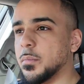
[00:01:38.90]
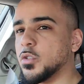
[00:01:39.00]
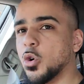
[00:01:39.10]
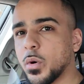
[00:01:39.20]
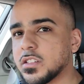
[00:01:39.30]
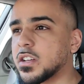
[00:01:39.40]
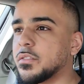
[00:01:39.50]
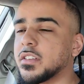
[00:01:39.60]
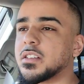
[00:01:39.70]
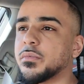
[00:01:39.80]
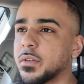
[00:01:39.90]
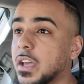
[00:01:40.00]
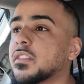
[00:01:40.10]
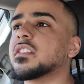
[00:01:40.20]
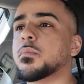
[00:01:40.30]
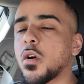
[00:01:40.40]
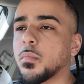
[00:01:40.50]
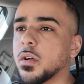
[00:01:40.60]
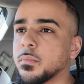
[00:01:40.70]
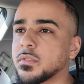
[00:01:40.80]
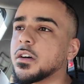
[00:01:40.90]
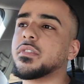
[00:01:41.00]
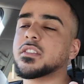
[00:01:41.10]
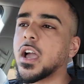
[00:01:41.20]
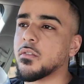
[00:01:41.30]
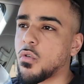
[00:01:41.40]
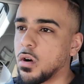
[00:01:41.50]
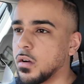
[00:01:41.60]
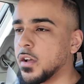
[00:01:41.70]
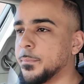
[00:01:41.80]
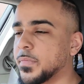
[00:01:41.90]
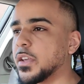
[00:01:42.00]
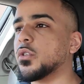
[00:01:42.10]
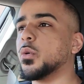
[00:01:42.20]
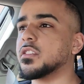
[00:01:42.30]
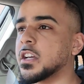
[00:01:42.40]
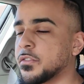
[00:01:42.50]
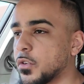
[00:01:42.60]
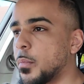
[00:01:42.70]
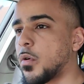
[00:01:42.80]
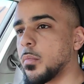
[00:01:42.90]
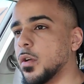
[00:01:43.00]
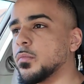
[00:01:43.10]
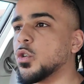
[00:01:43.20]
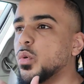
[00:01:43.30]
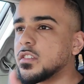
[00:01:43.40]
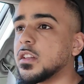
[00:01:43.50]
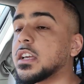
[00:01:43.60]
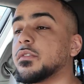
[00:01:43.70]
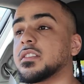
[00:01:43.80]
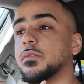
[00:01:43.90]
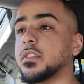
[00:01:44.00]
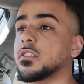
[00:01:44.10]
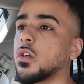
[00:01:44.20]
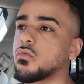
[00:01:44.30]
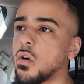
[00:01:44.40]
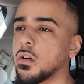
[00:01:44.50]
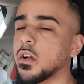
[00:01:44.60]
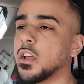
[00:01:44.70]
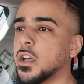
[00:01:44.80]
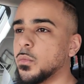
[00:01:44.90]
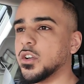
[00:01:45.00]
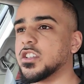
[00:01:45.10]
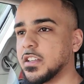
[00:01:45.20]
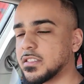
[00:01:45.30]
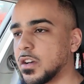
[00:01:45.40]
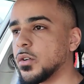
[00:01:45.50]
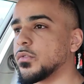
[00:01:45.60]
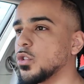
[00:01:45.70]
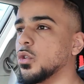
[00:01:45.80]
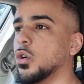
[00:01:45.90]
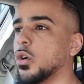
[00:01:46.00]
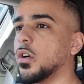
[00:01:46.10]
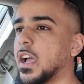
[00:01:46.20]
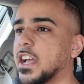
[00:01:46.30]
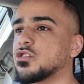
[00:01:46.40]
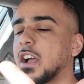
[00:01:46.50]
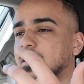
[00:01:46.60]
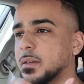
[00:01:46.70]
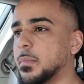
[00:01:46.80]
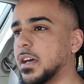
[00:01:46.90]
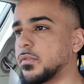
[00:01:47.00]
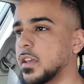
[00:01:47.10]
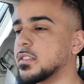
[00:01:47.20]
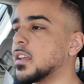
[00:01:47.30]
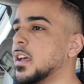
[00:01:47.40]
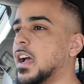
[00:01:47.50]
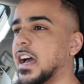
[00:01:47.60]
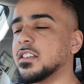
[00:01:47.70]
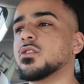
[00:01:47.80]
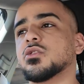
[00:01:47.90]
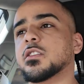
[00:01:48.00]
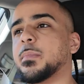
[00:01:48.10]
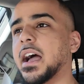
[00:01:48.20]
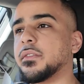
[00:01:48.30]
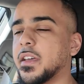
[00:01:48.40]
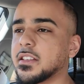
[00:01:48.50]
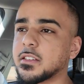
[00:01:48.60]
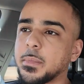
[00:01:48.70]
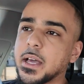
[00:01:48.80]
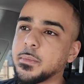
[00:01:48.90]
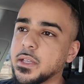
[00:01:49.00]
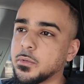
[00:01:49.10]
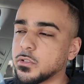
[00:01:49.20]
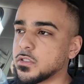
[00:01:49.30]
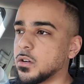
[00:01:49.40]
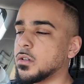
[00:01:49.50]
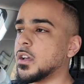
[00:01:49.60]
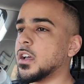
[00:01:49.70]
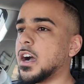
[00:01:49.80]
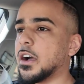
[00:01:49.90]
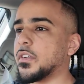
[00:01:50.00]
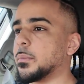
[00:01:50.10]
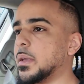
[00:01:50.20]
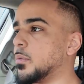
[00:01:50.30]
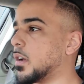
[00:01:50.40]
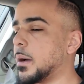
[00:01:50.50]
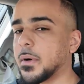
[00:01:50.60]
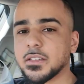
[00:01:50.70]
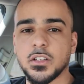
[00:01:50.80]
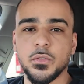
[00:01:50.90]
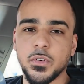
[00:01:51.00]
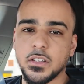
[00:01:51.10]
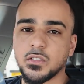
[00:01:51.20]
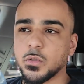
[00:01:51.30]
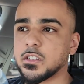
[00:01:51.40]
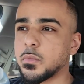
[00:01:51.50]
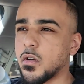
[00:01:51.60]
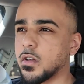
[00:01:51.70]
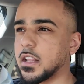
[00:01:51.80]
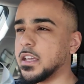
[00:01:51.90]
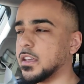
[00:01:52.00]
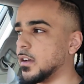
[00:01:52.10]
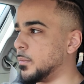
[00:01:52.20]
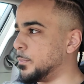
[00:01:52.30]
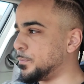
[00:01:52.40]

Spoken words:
You're always looking for something. If there's a problem, something's going wrong. If you're always looking for a problem, you're always looking for something to go wrong, which in itself, you're attracting bad things. And it's not just bad things, it's bad people. So I think people like myself with this sort of spirit, they